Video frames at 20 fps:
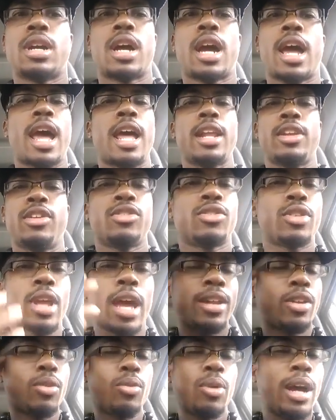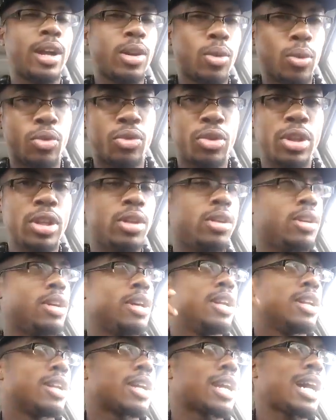I don't see the
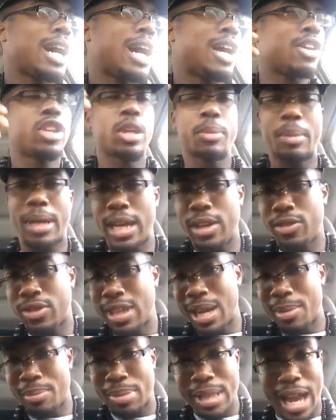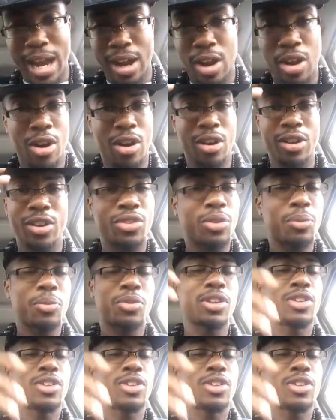concept. I ain't saying black God is some